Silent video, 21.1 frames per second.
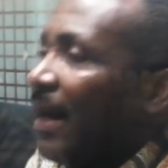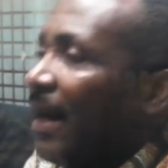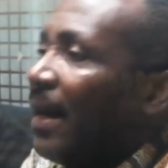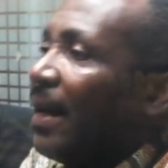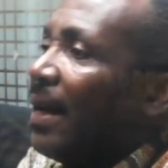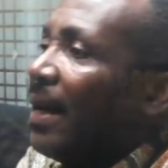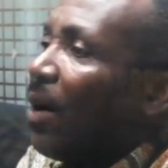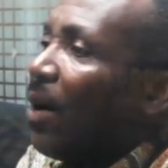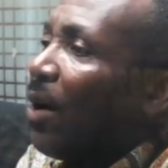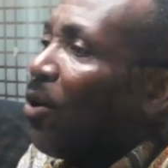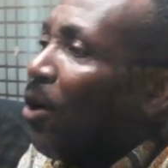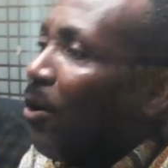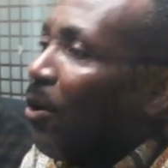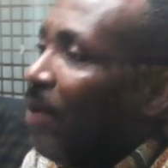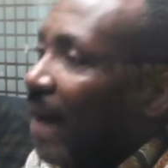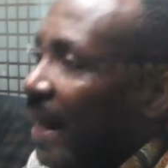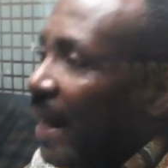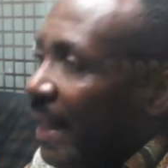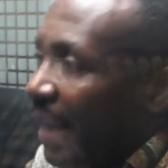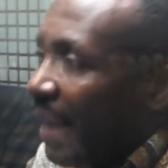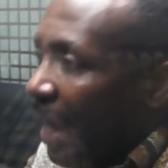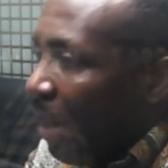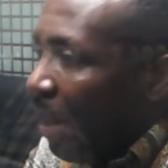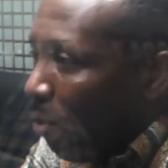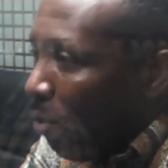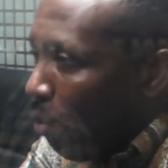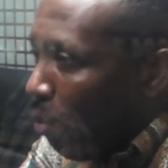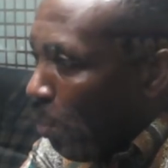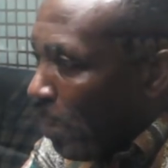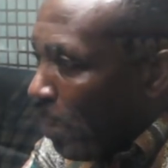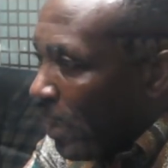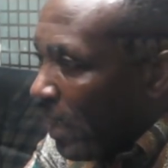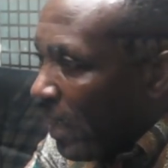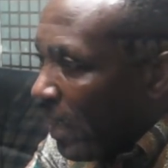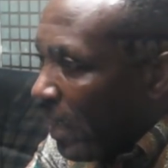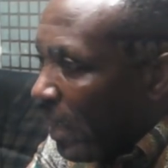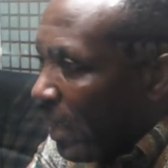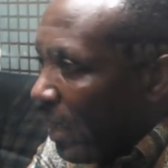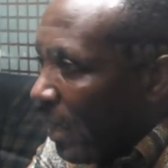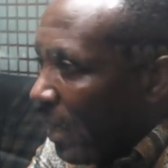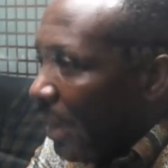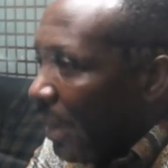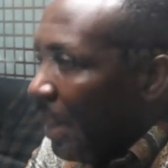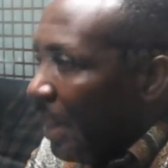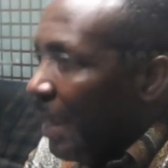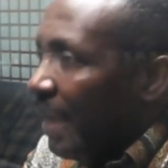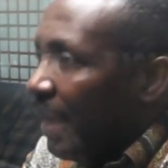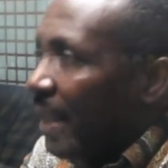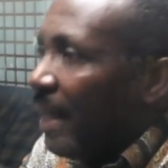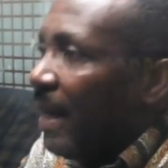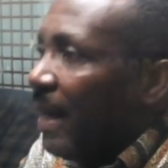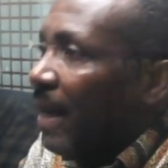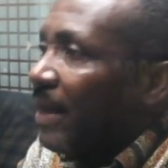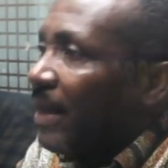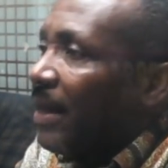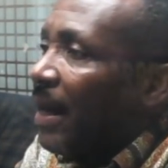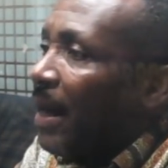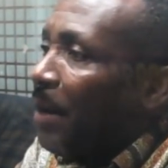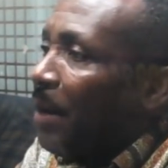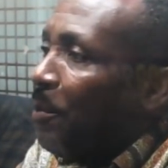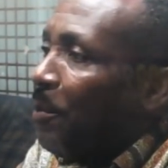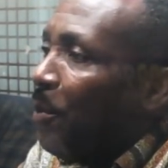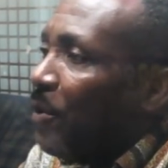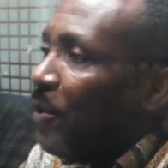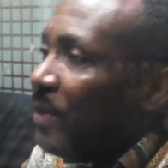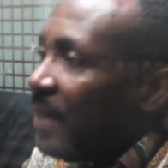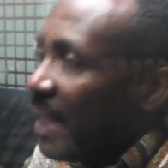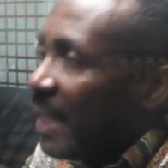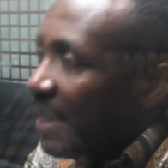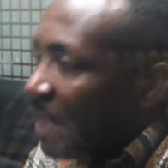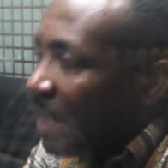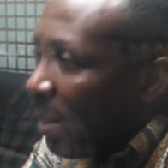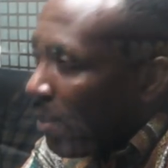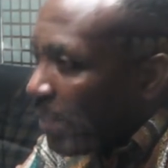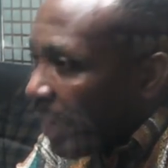ye call rally okobi ye tell posters out